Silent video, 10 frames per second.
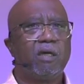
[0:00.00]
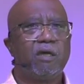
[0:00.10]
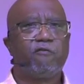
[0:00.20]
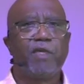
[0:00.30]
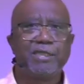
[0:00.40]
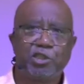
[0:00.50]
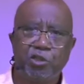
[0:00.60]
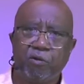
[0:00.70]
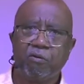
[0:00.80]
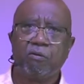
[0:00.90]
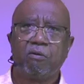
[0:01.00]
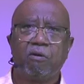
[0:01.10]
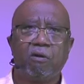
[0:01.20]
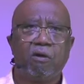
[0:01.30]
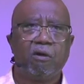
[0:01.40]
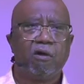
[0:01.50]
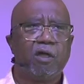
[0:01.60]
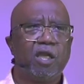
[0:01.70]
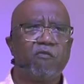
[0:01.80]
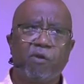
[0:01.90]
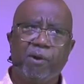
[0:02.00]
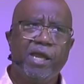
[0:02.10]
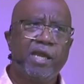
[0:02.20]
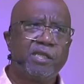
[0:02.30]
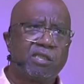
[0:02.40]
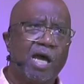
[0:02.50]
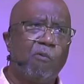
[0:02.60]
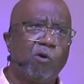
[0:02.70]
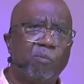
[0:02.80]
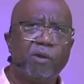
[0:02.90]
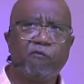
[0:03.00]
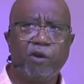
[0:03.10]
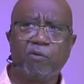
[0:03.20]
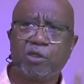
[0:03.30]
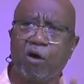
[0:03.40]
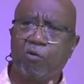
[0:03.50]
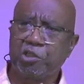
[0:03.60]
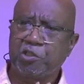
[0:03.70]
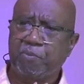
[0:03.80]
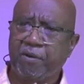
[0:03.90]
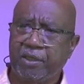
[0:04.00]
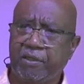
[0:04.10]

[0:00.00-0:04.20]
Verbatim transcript: If that's you, lift up a hand and say, I want to be filled with the Holy Spirit.